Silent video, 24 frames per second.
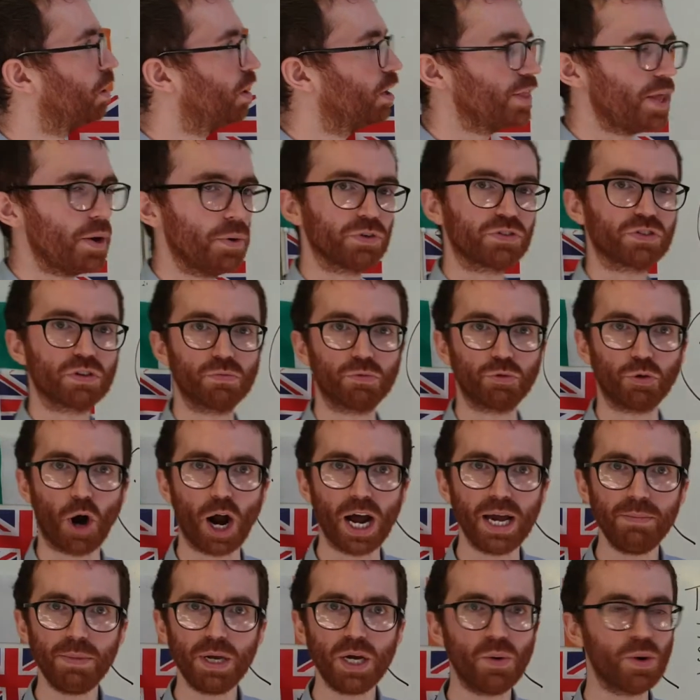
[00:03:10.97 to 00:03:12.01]
there were some
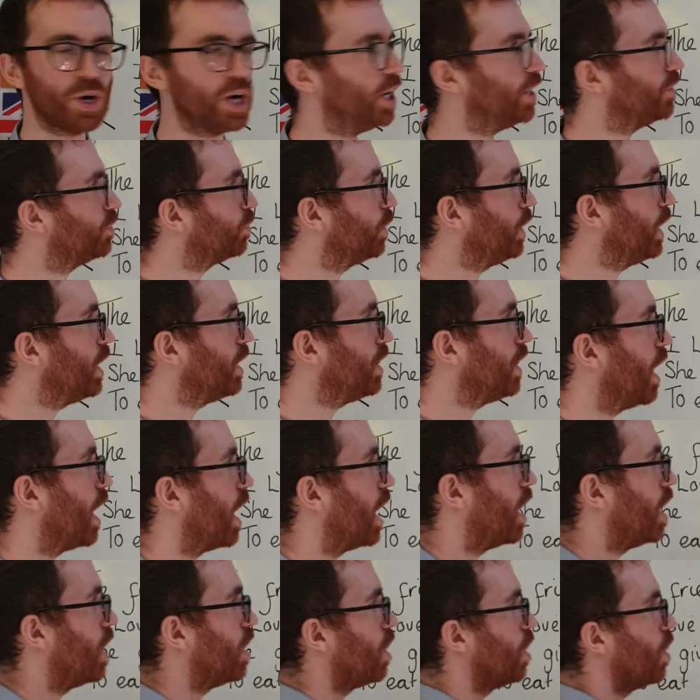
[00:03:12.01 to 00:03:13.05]
rhyming words, weren't there?
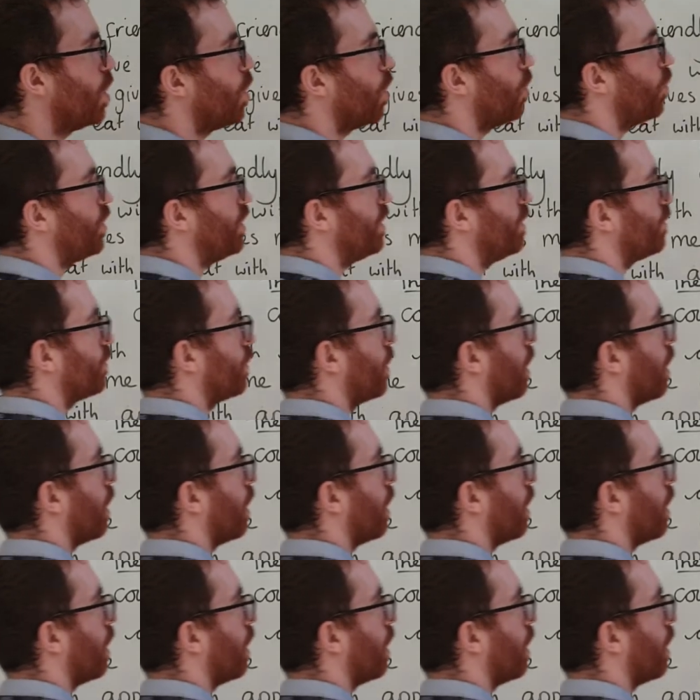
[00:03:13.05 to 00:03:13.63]
We've